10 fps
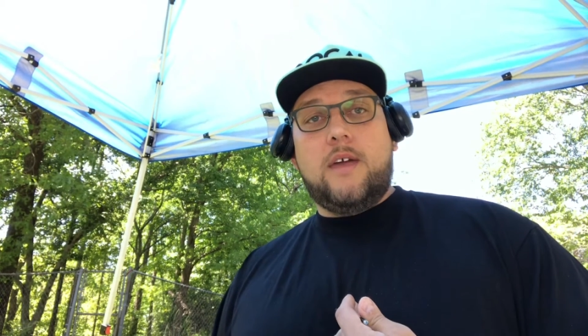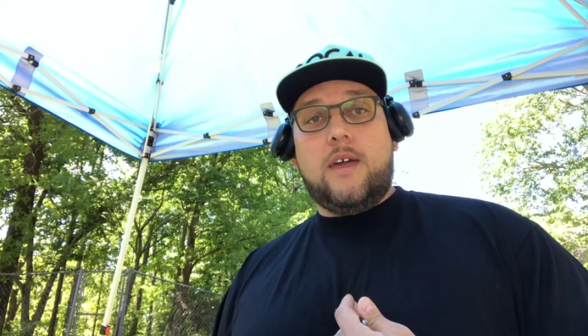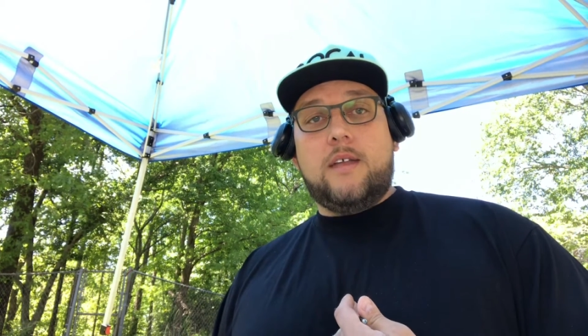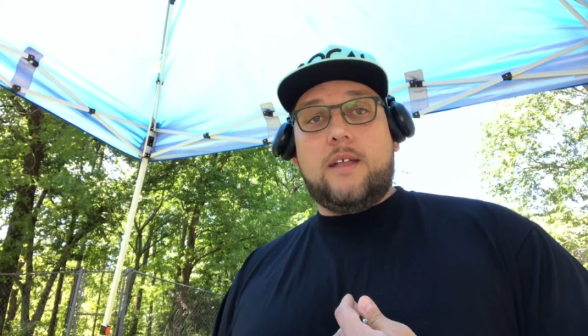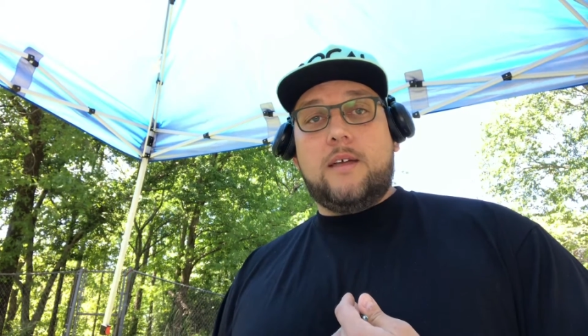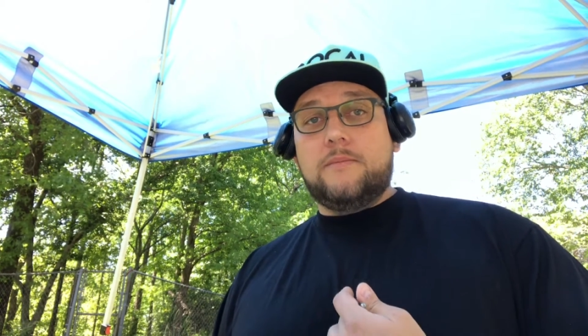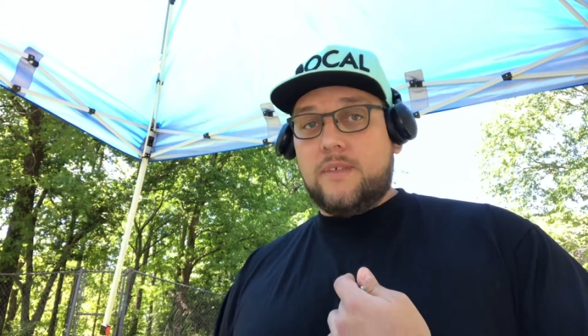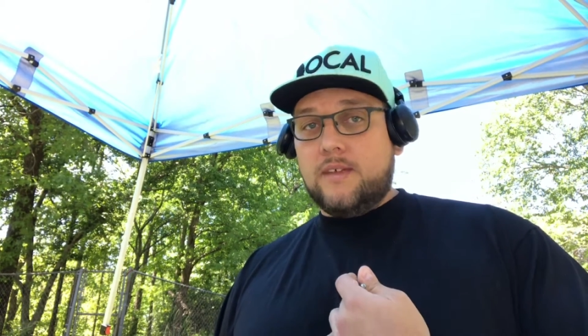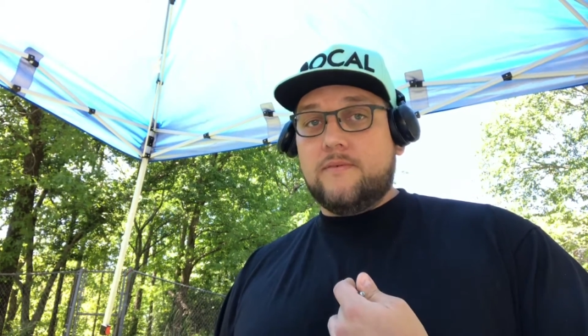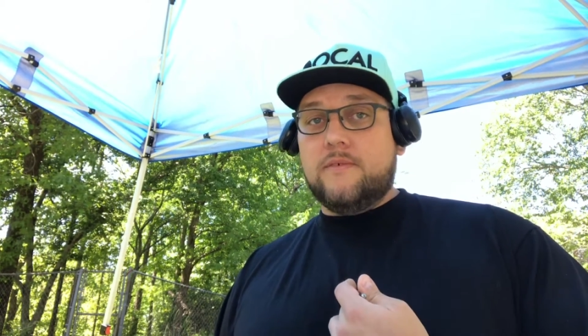and I'm
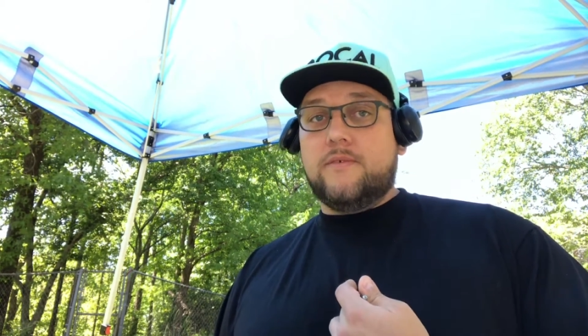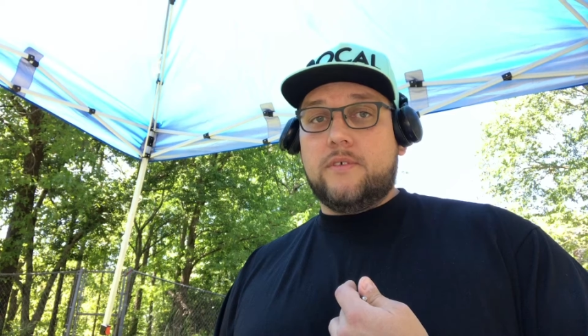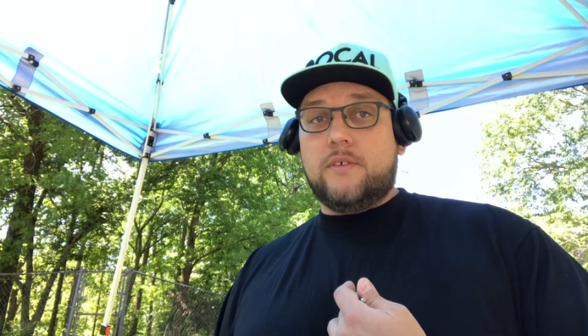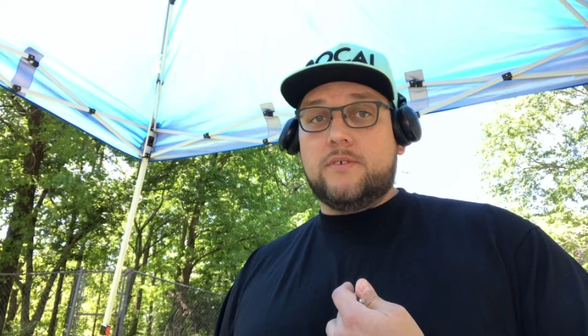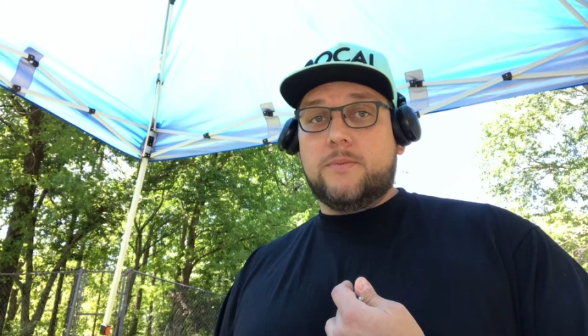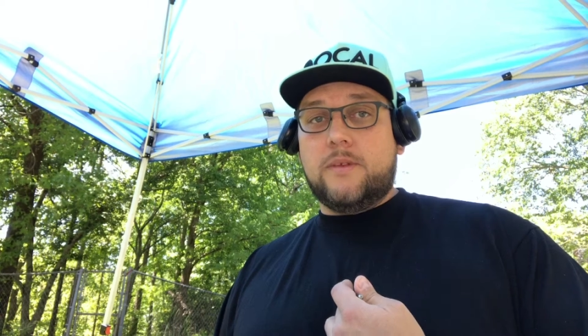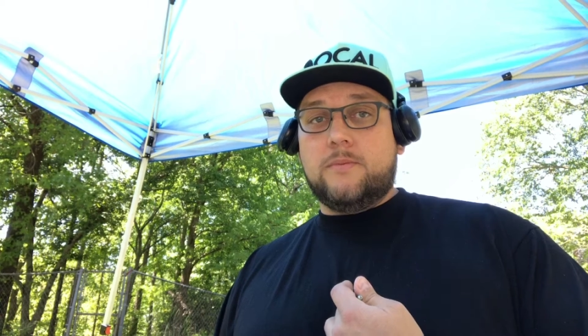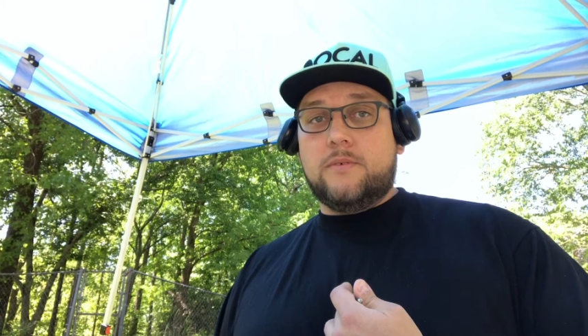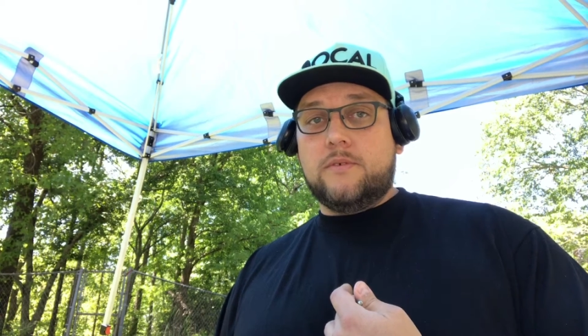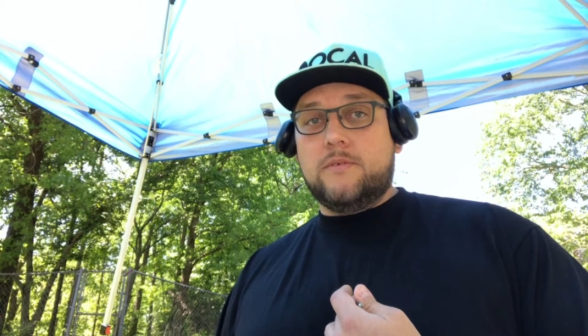thankful for those
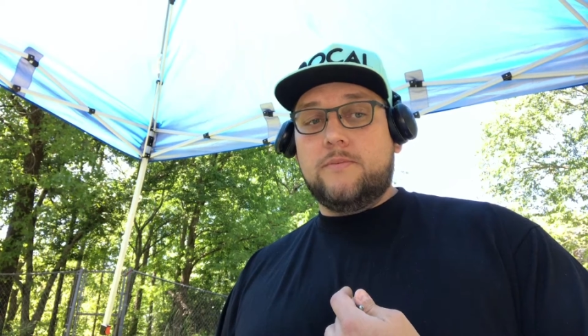people.